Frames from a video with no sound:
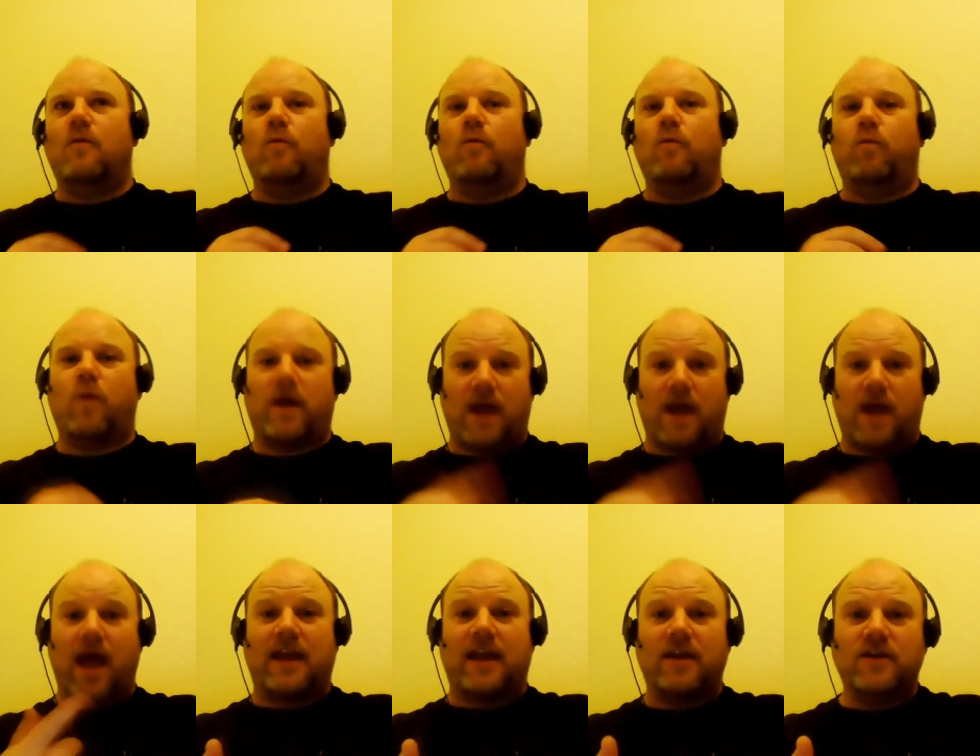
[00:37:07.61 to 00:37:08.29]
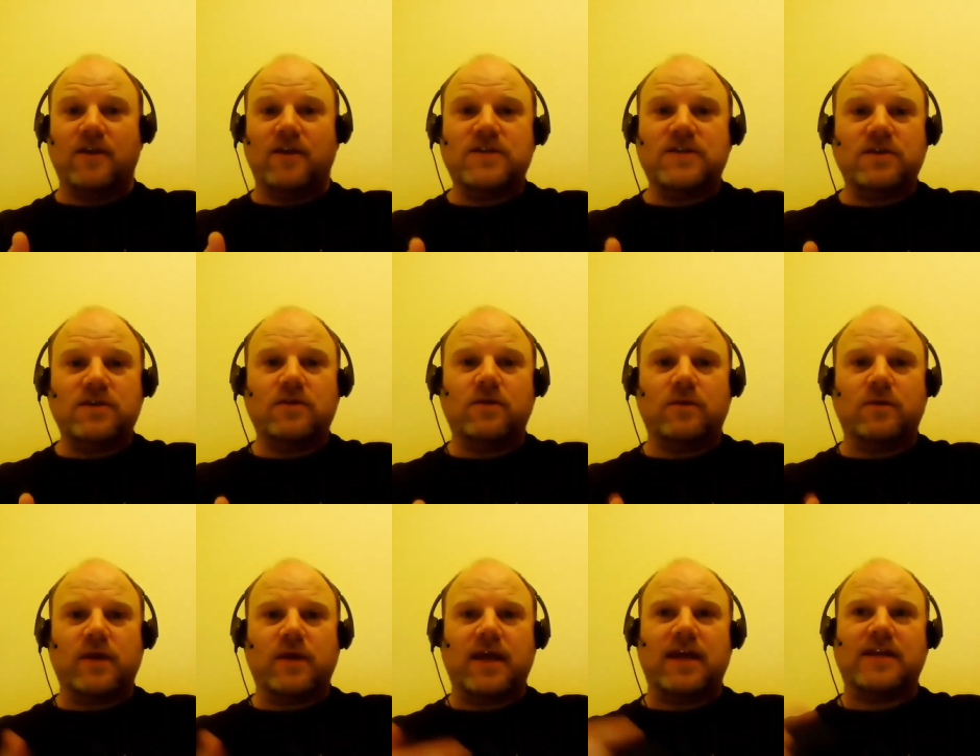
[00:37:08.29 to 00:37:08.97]
what I can
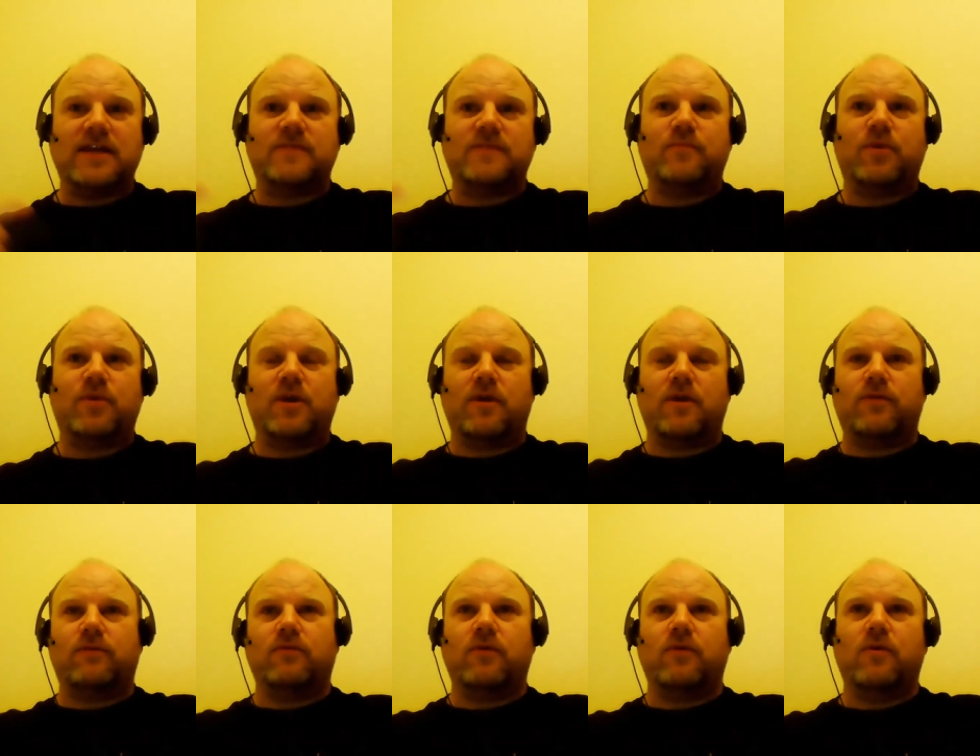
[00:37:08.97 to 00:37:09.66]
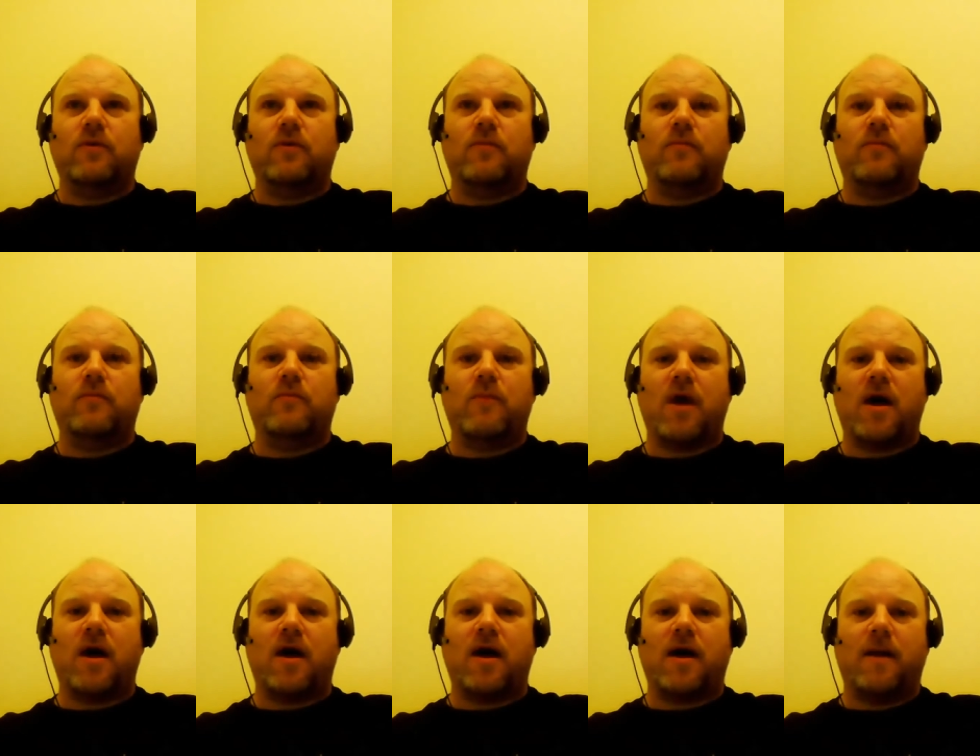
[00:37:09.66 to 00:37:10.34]
do is put it through
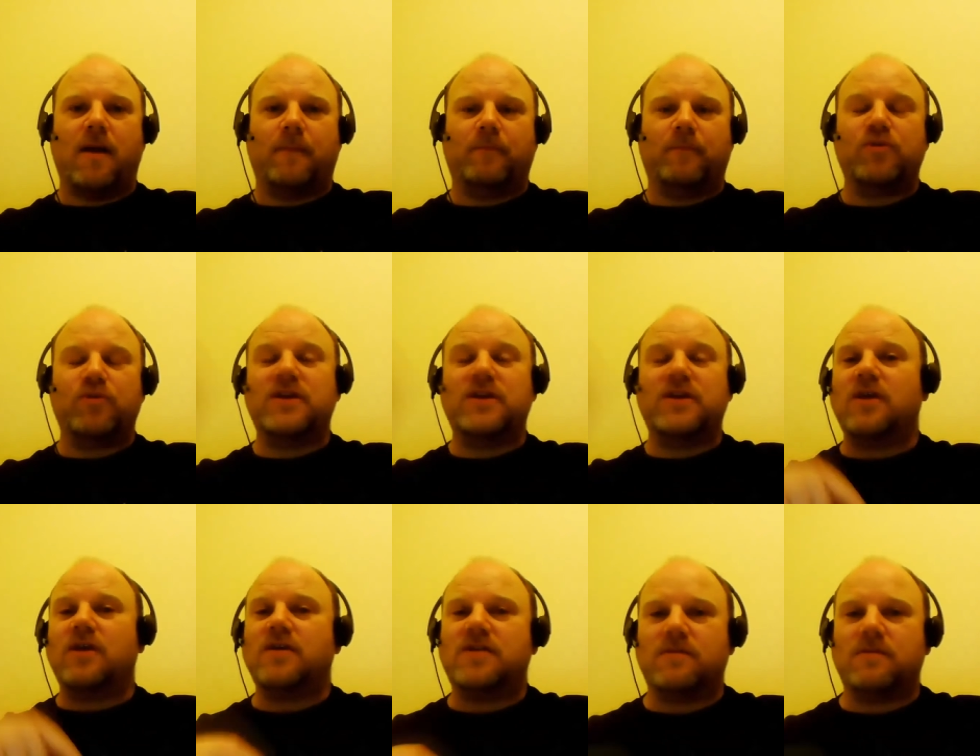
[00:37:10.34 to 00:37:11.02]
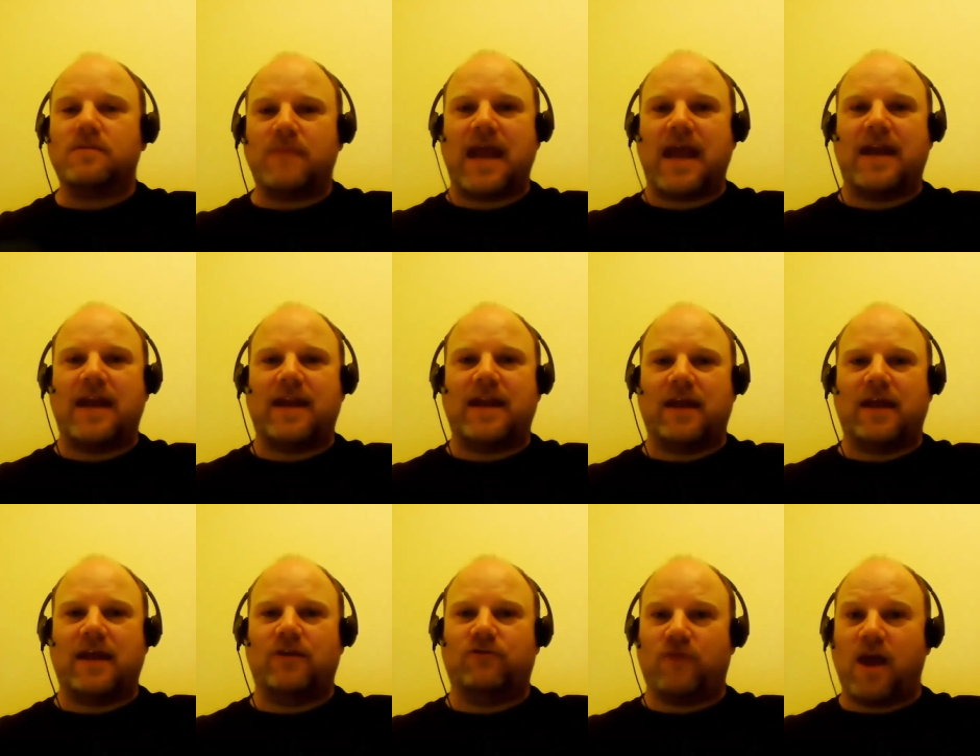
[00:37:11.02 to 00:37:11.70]
uh, print on demand
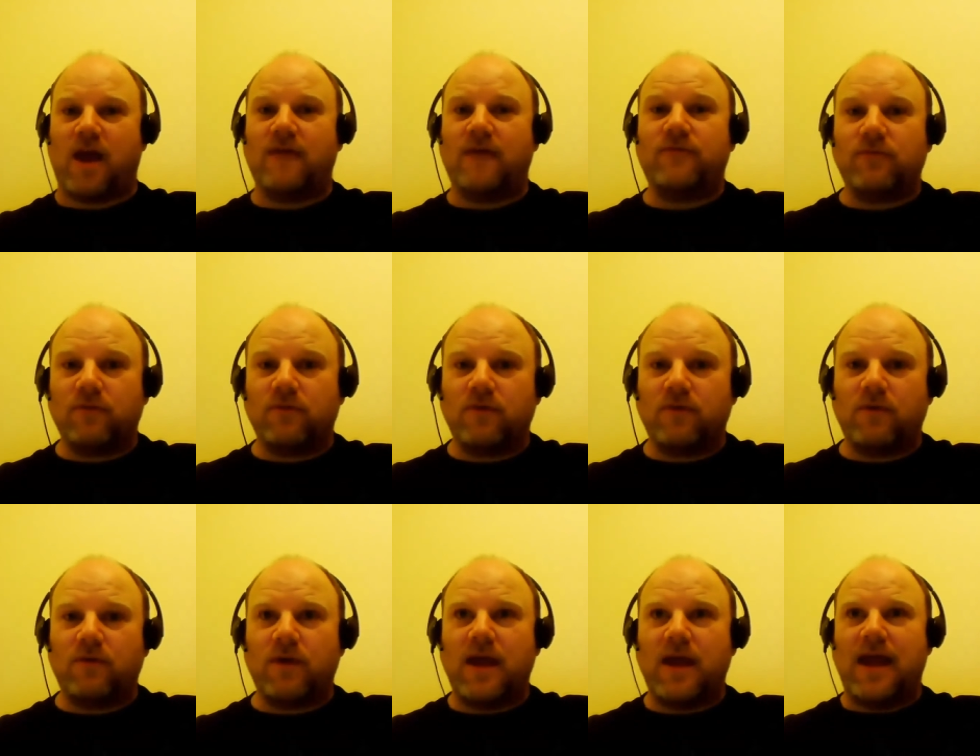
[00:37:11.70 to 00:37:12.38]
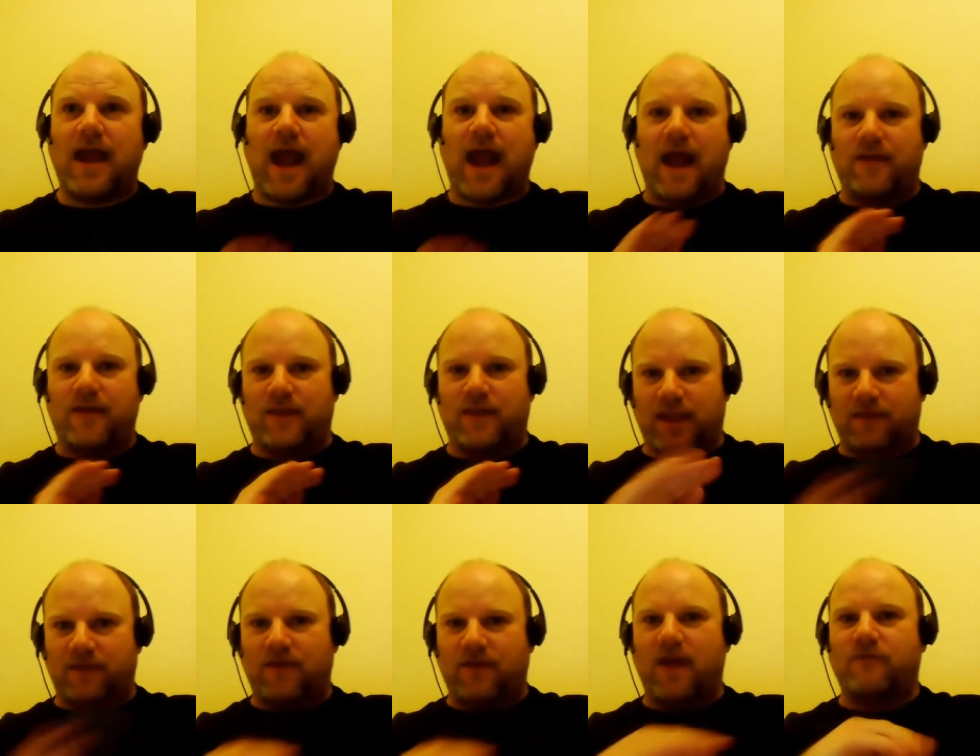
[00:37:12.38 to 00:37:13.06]
at DriveThru and then
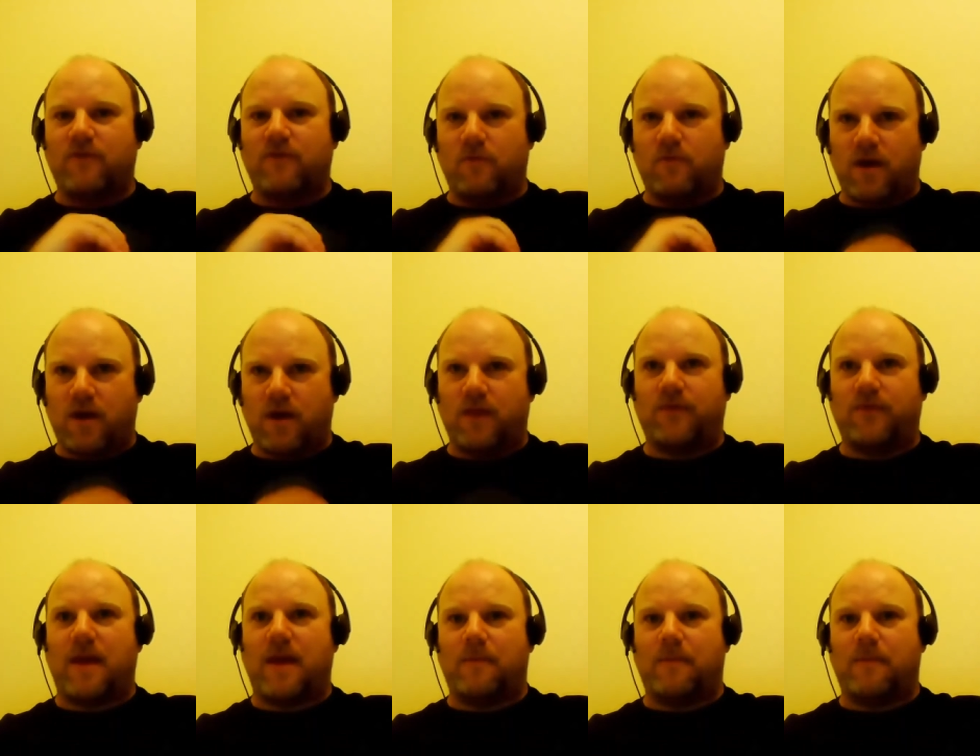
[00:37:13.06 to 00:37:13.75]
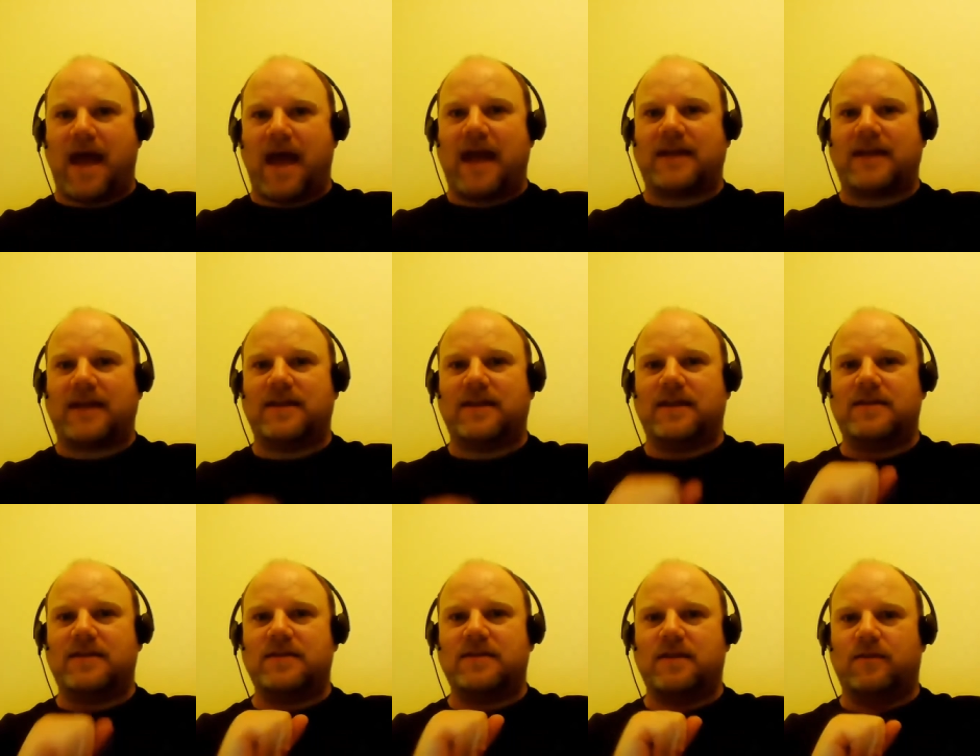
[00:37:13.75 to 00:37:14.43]
give everyone that backed
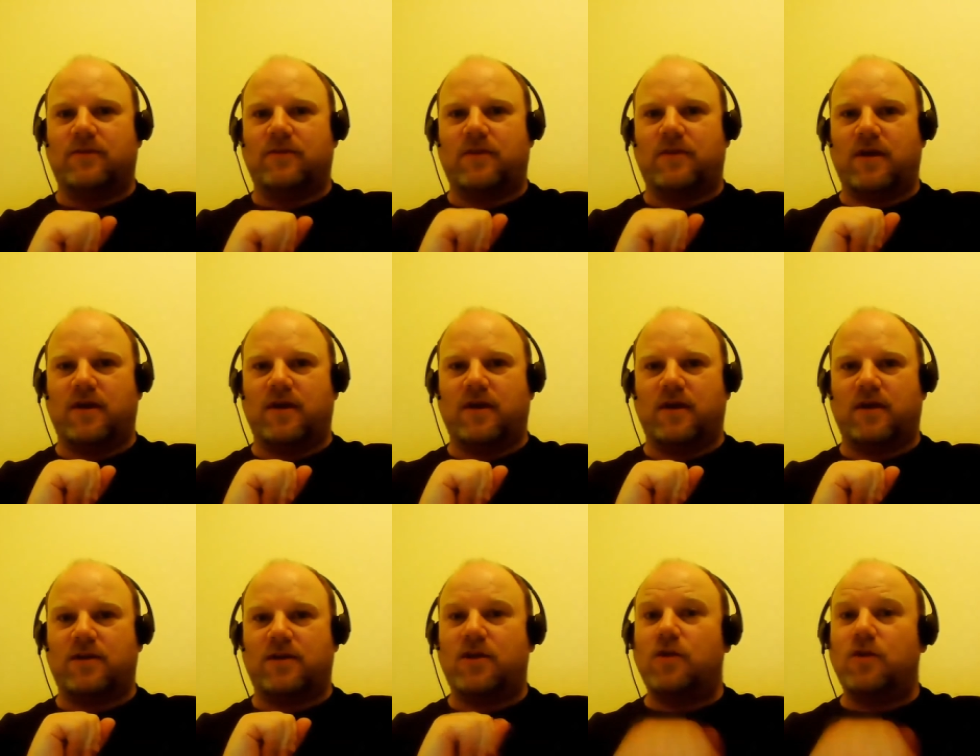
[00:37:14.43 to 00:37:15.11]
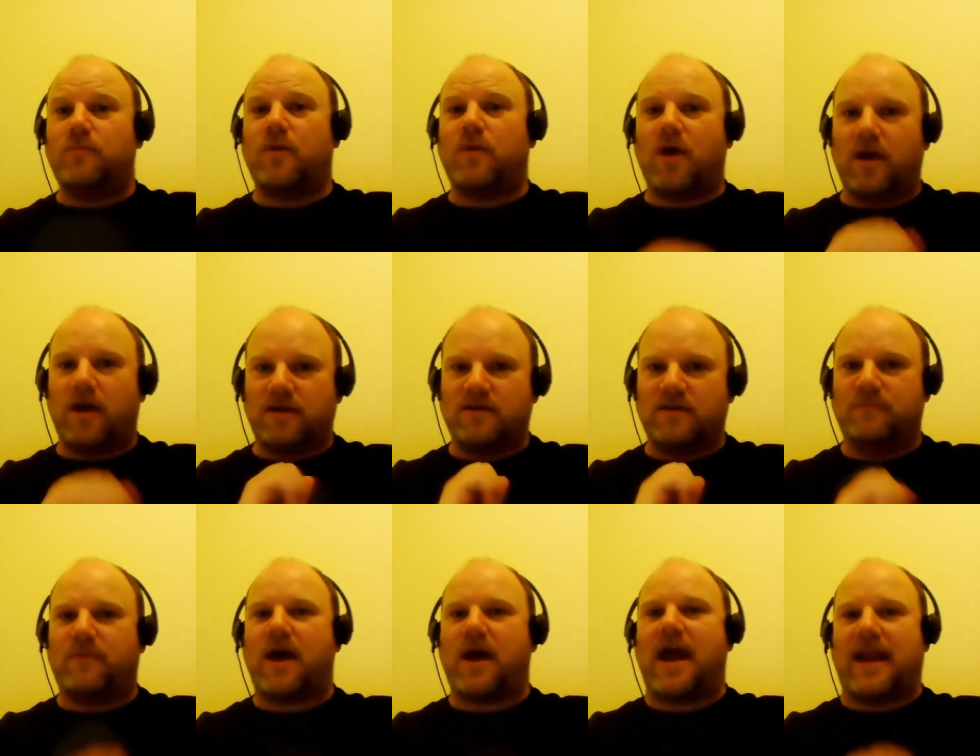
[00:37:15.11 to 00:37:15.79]
it the coupon
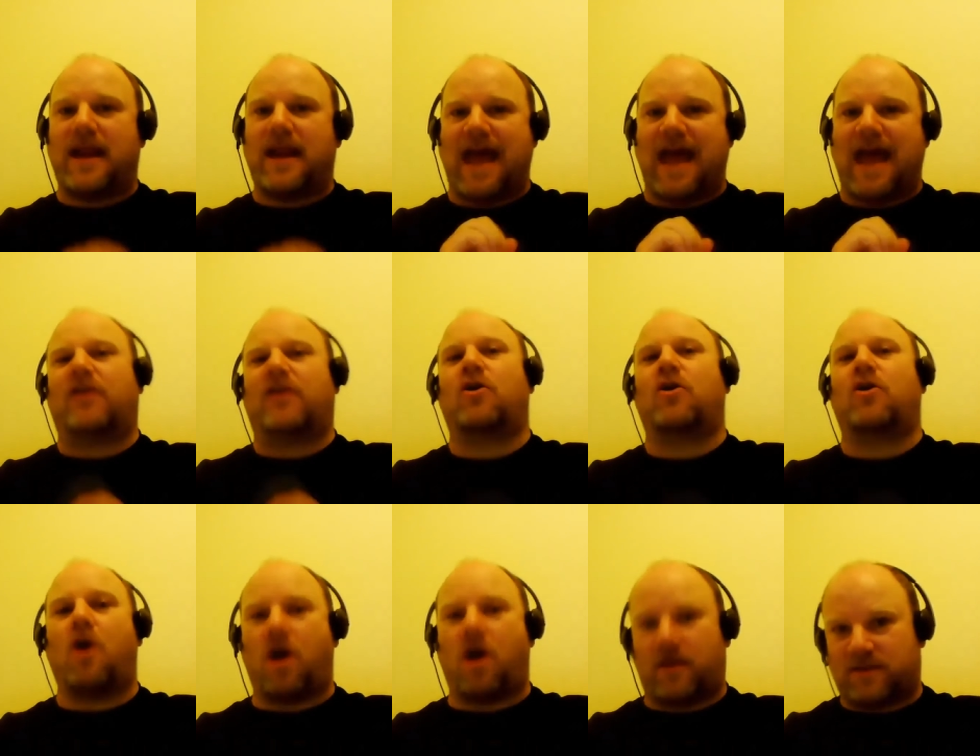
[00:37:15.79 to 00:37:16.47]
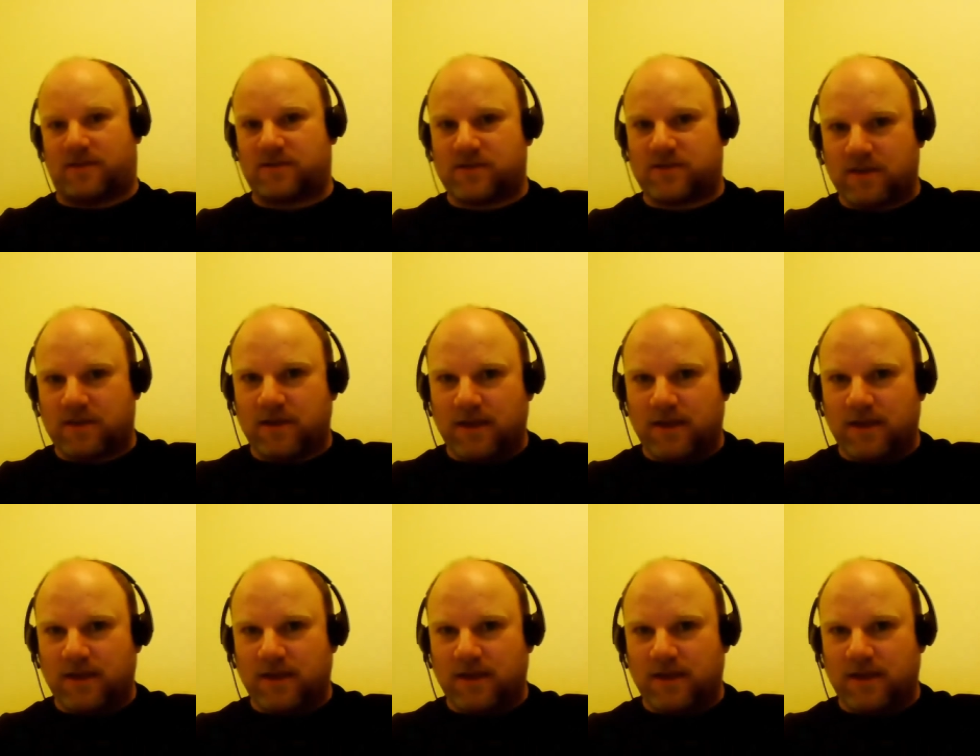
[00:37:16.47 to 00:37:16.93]
to buy it at cost.